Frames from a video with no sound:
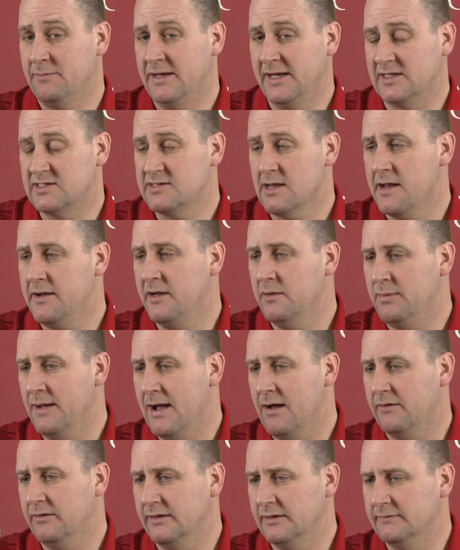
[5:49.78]
I've been excited
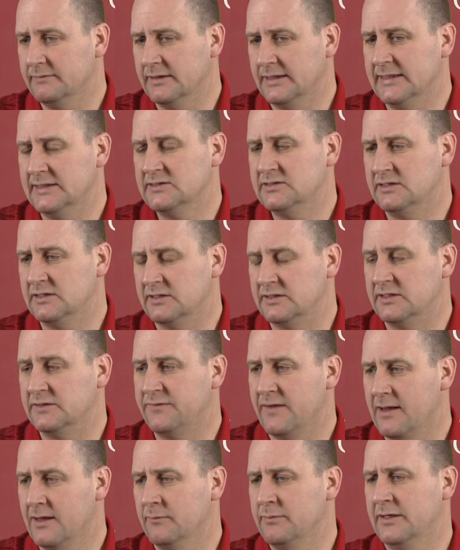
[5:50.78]
about is the
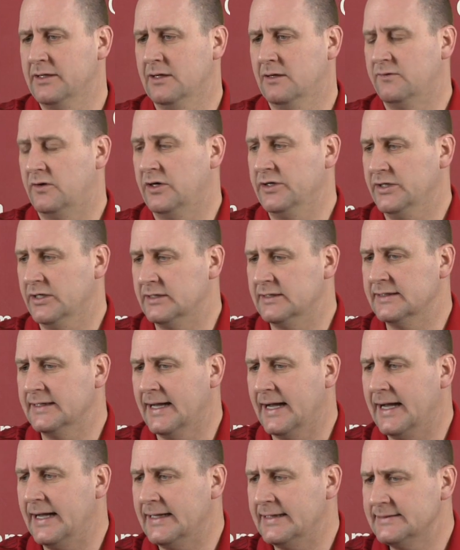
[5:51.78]
development of our young
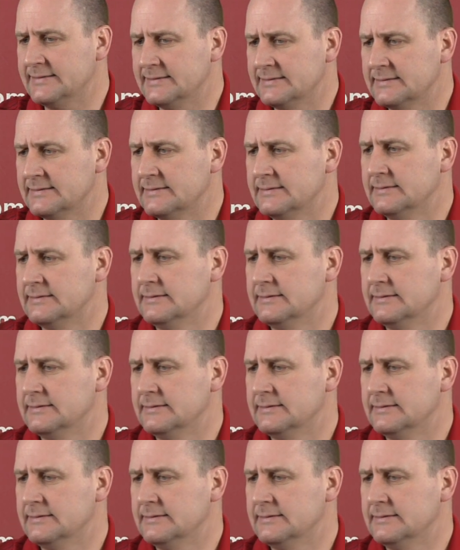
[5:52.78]
guys.